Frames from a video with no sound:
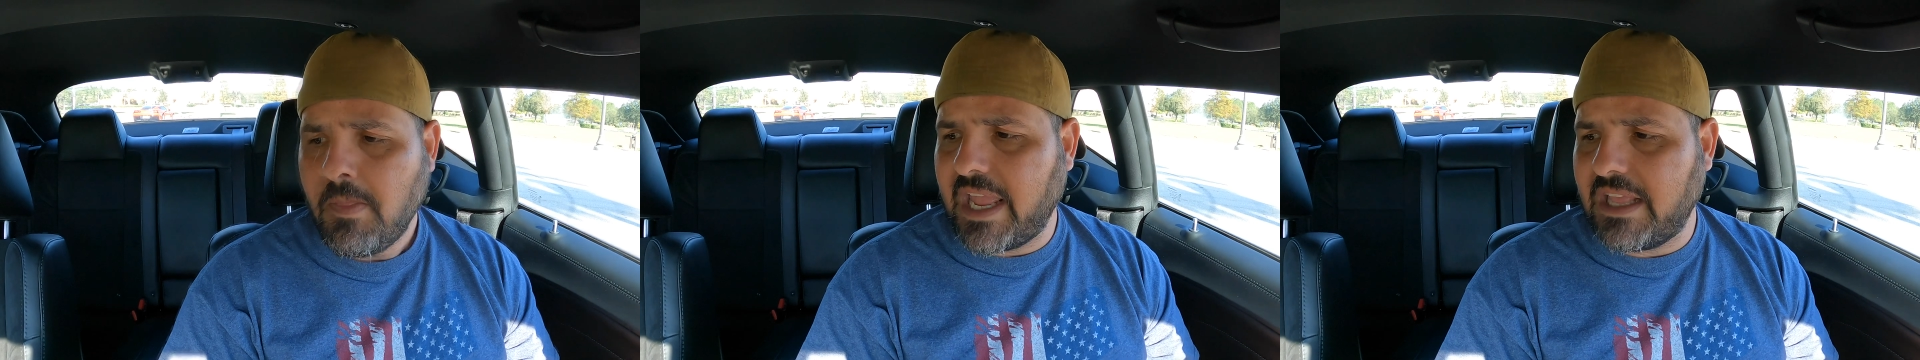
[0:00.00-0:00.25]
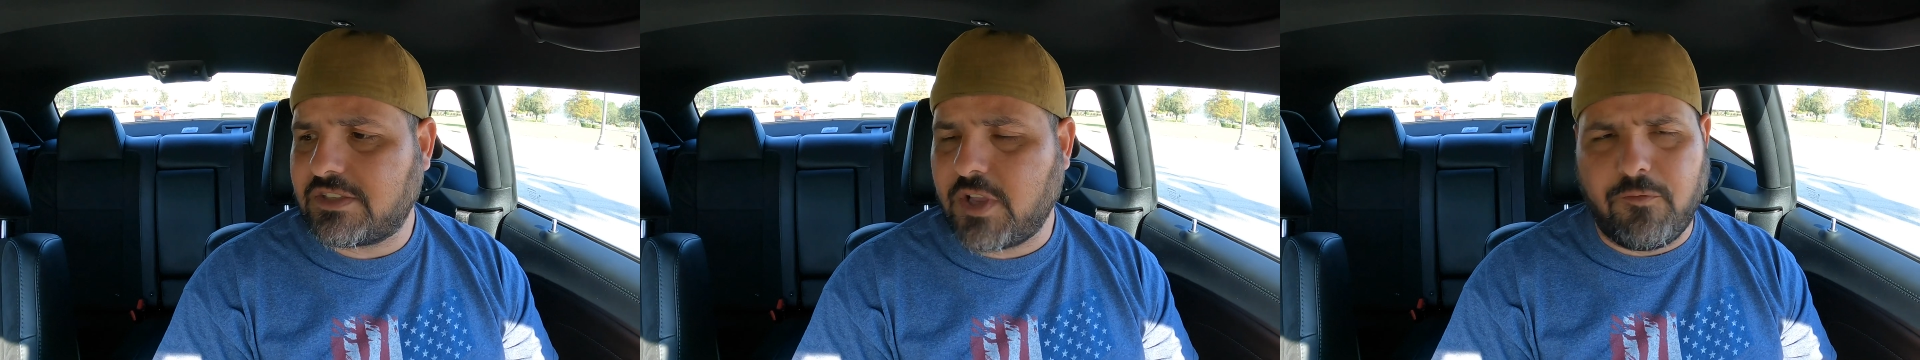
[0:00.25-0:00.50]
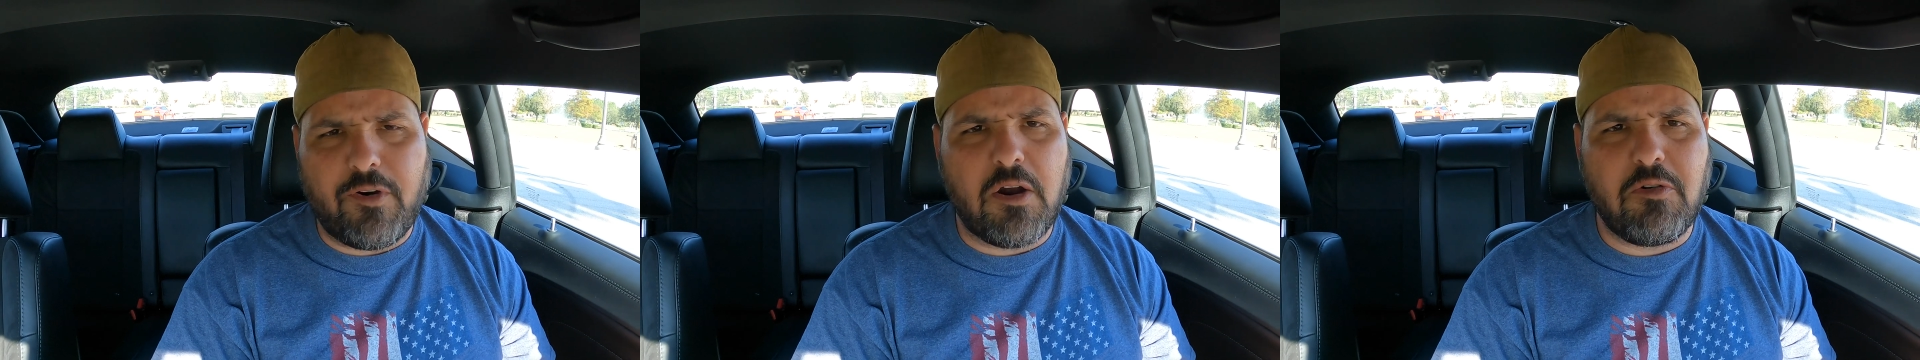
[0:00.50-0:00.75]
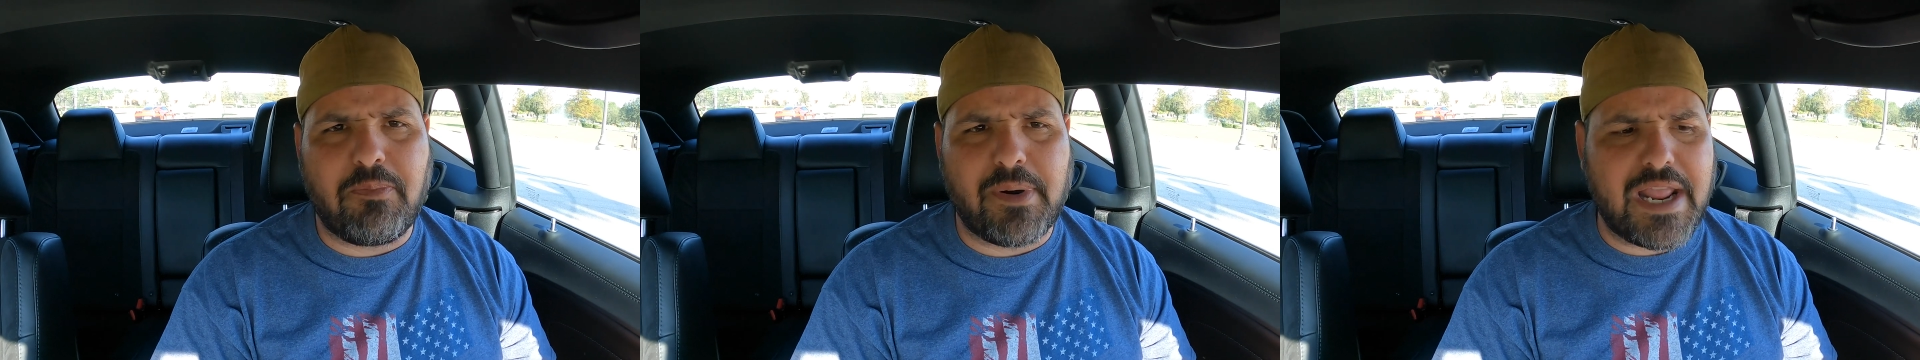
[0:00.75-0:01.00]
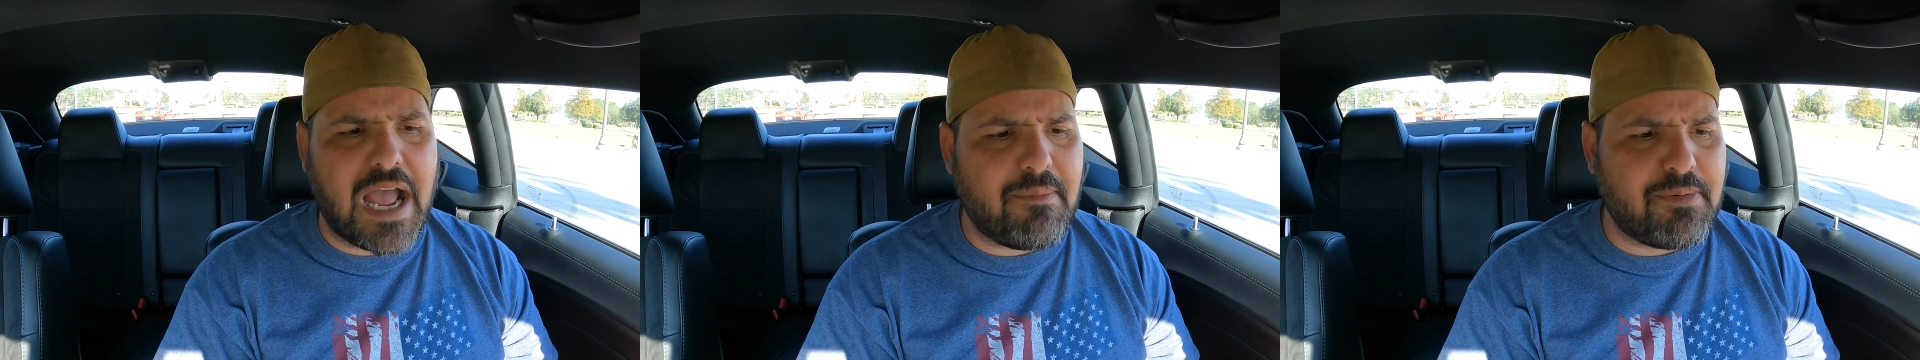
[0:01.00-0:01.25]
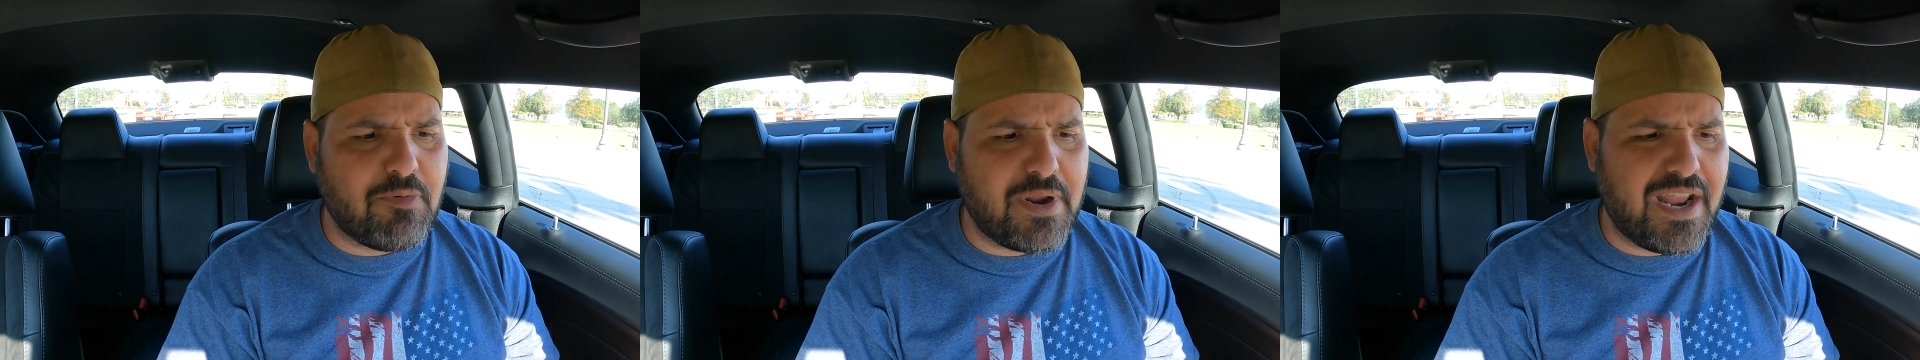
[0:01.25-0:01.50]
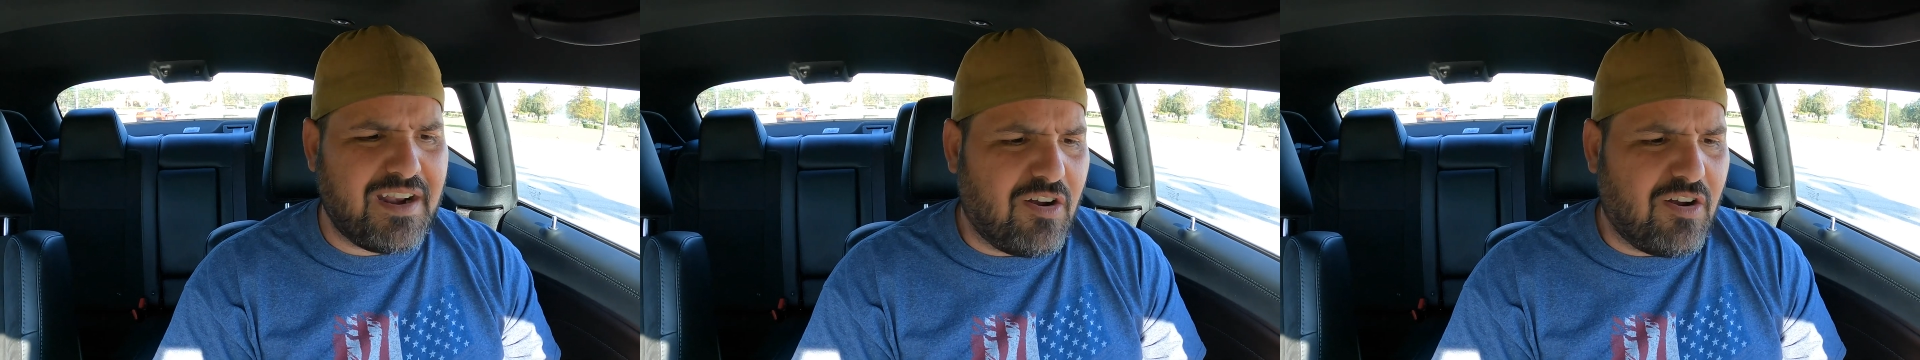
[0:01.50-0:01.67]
again, so far we're pretty happy with it.